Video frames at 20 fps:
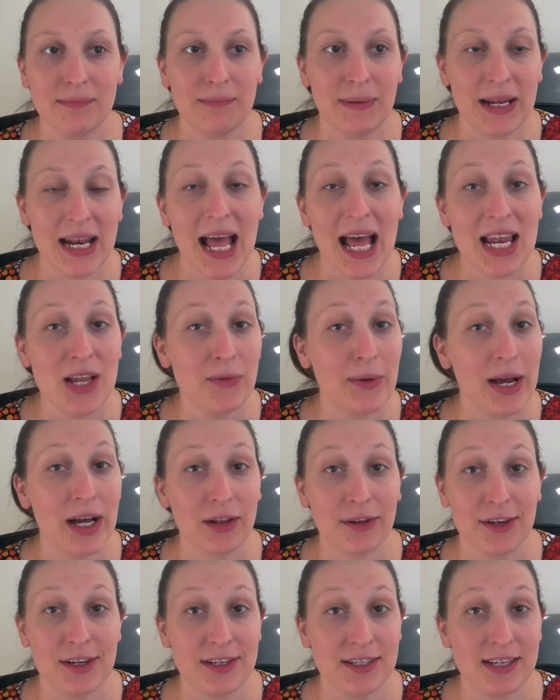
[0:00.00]
been anywhere
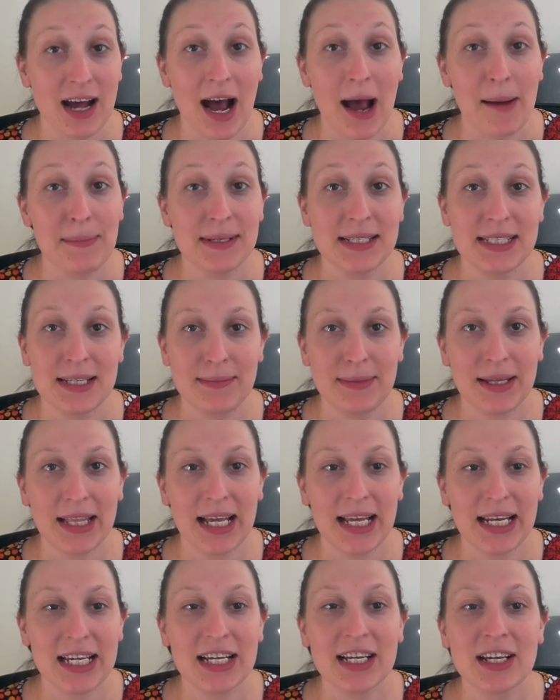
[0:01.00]
close to
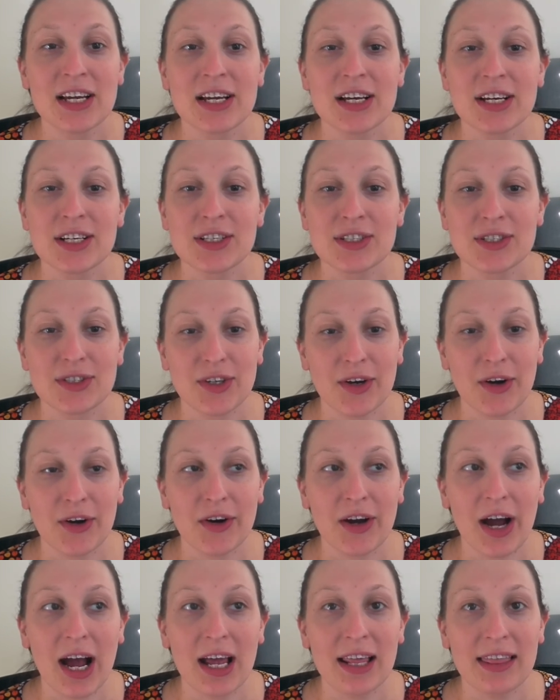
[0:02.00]
hyperstimulating,
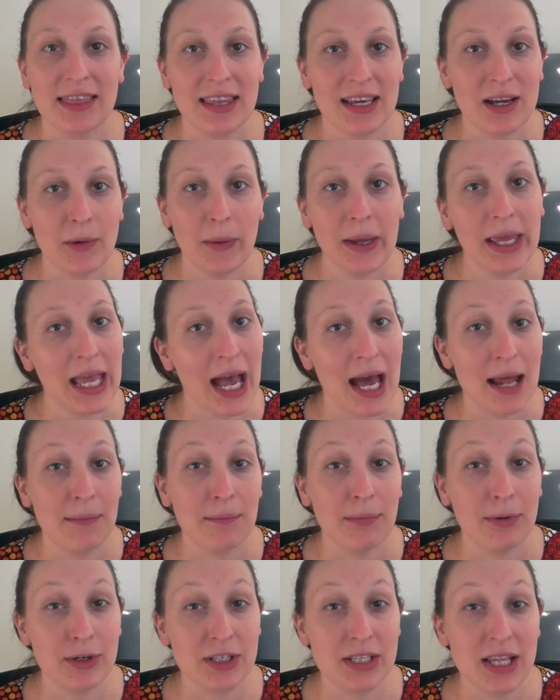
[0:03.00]
so I think we
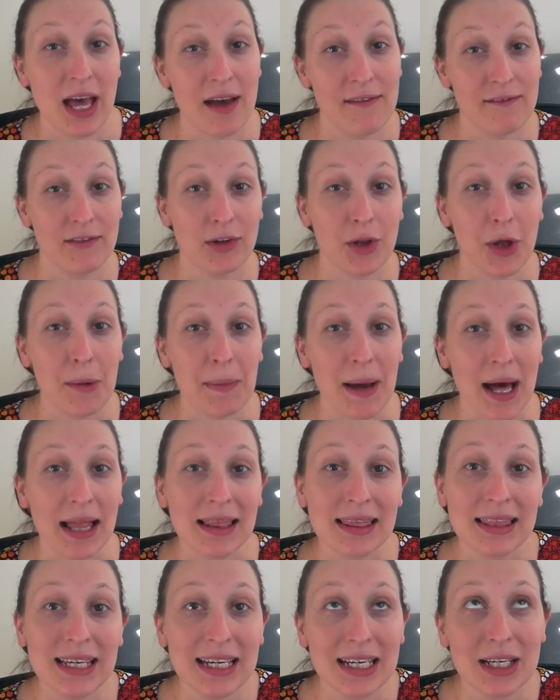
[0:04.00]
can push the envelope a
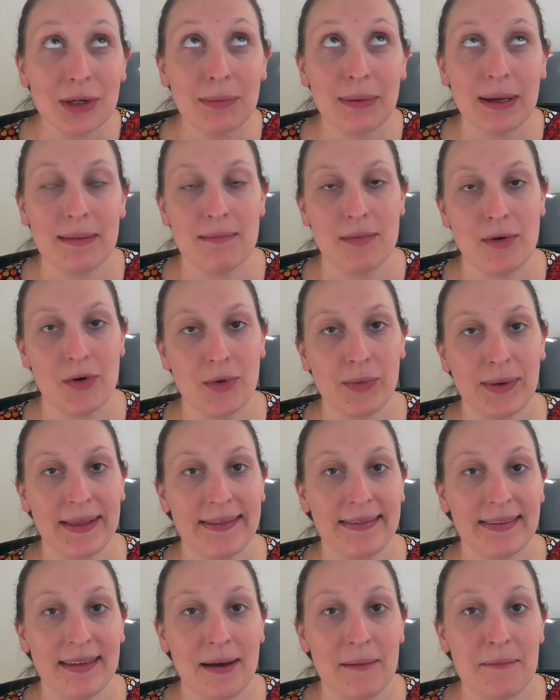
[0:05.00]
little bit more
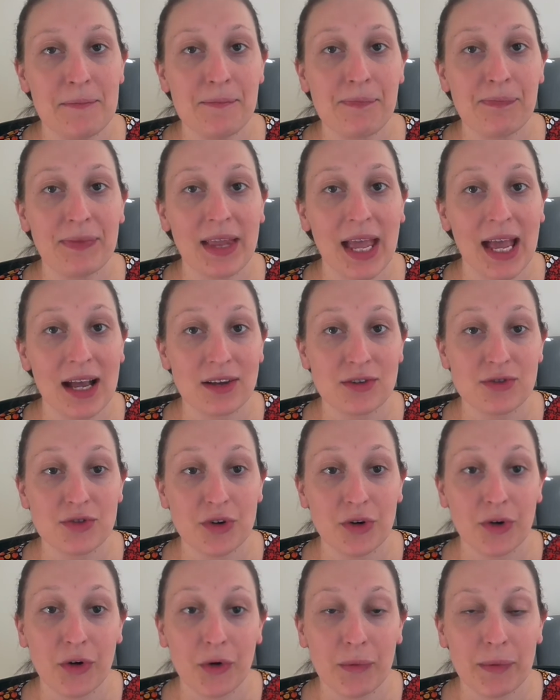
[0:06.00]
with some
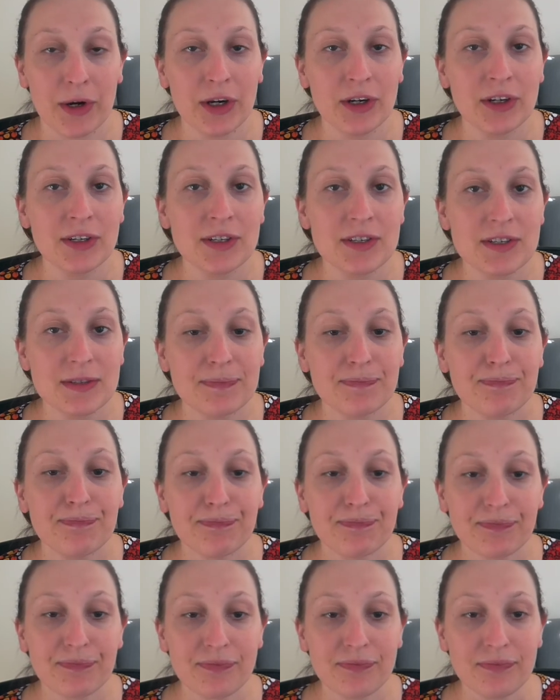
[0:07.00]
extra hormones.
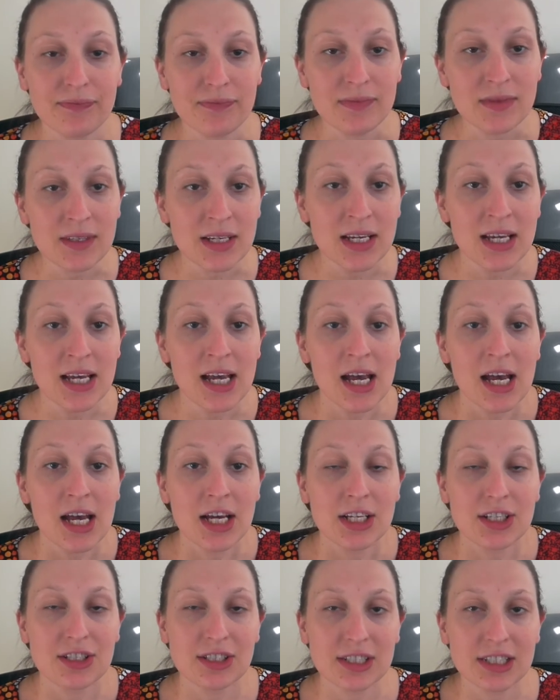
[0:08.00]

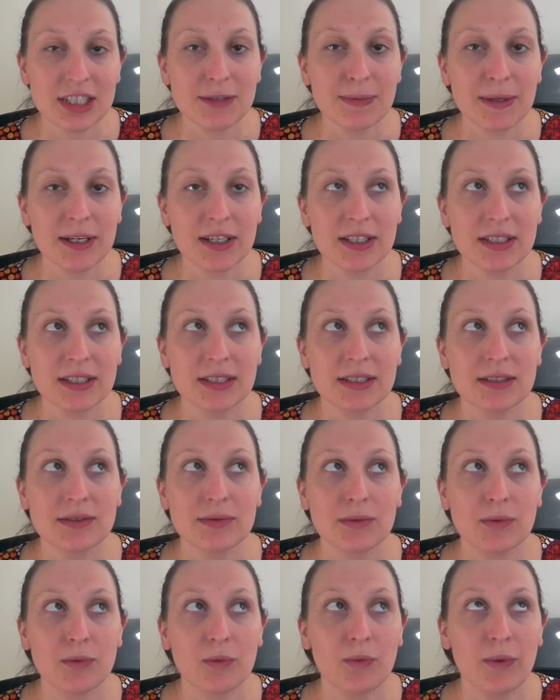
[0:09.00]
Just because
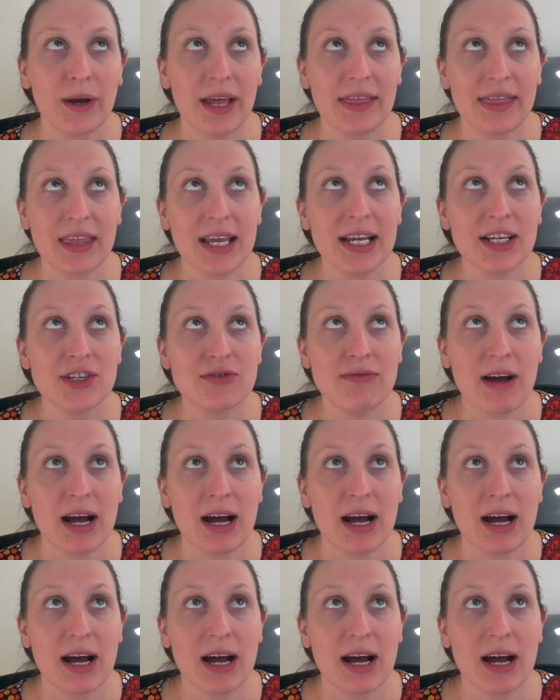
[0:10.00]
with each